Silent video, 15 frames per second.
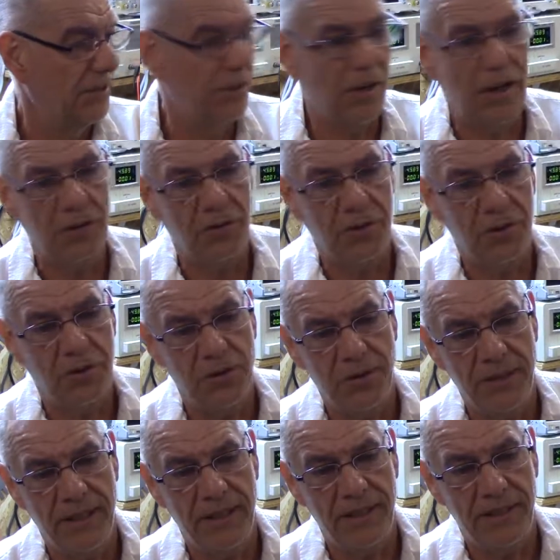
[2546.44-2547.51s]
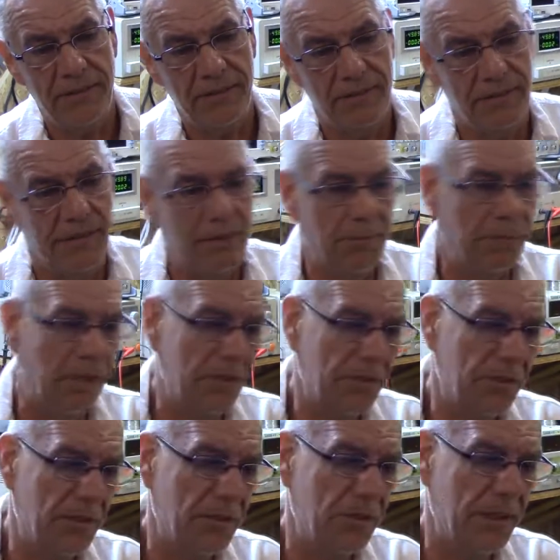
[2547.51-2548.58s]
I'm going to go with that, I'm not going
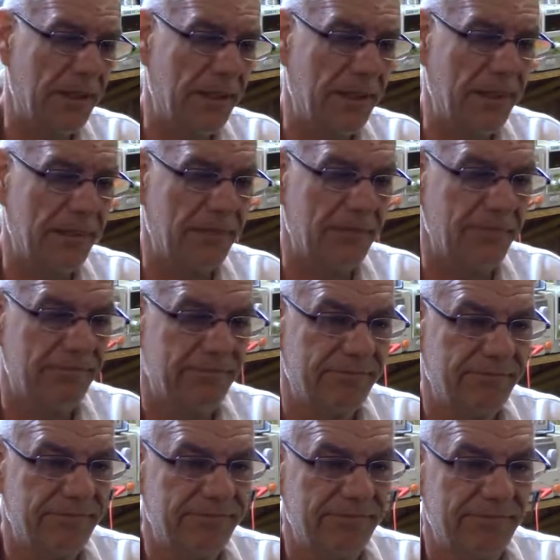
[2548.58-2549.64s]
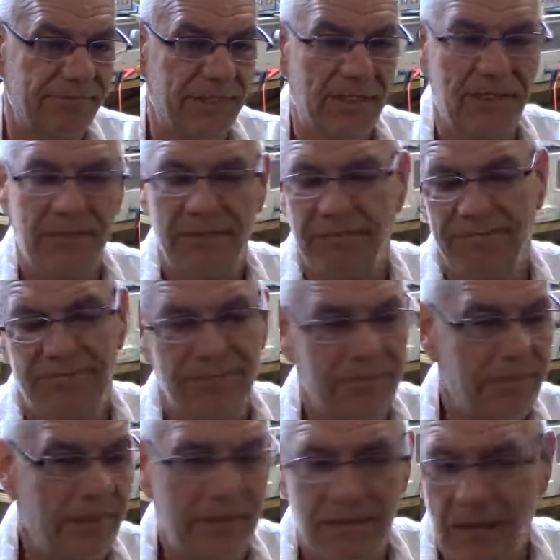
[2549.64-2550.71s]
to go with that,
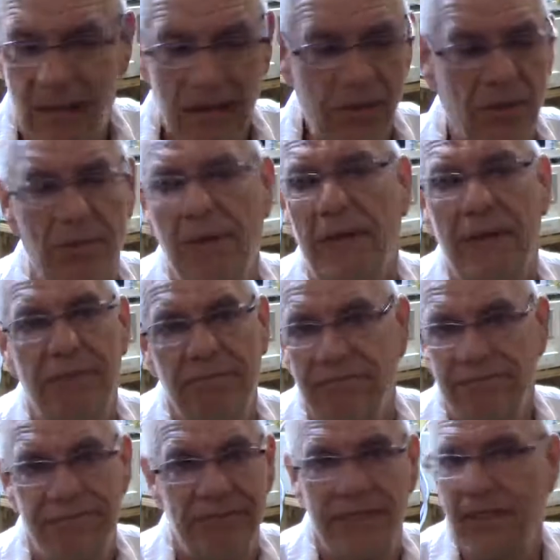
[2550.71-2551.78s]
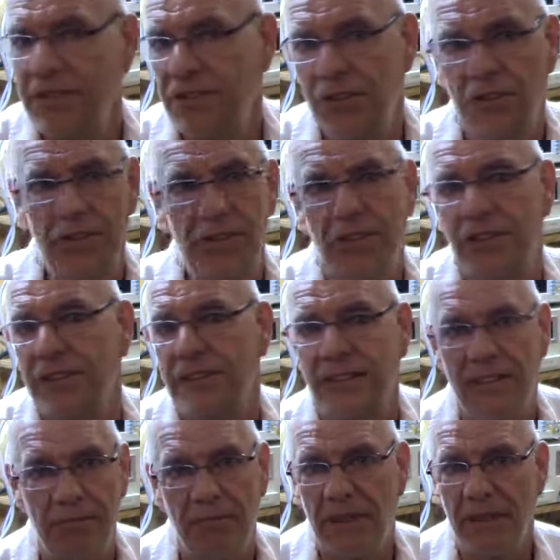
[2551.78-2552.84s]
I don't really, that's your choice,
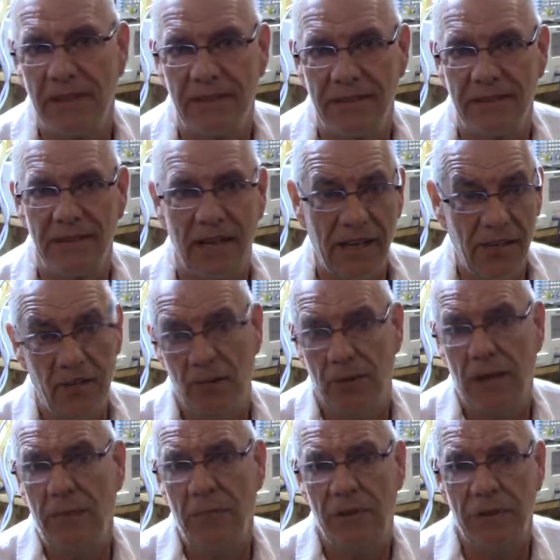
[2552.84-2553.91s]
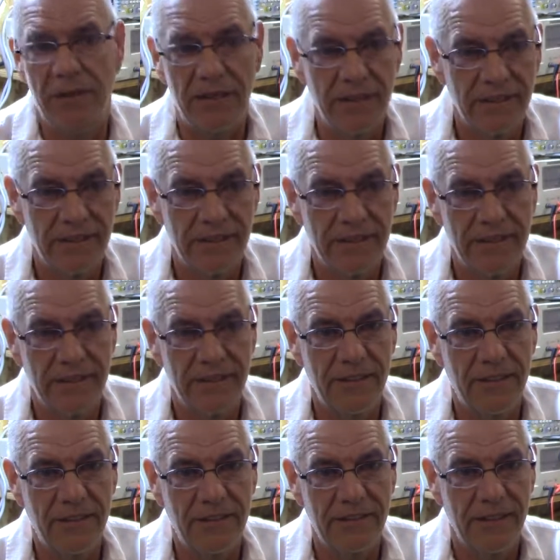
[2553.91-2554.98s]
not mine. I know where I'm going,
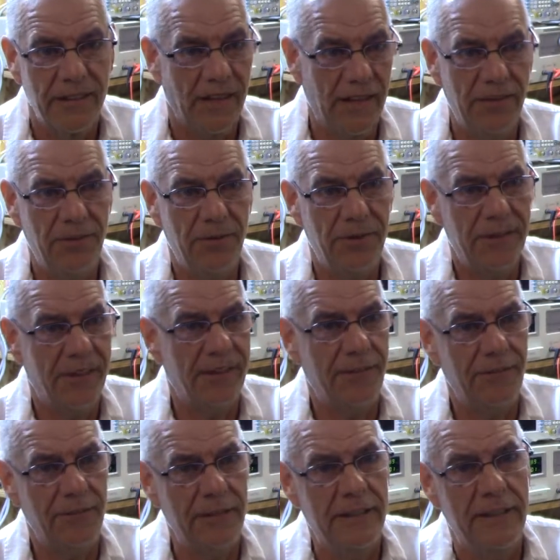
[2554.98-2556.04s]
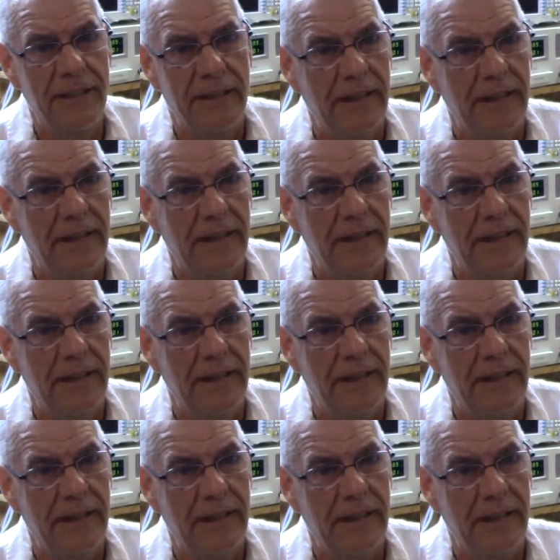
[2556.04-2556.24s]
I don't really care if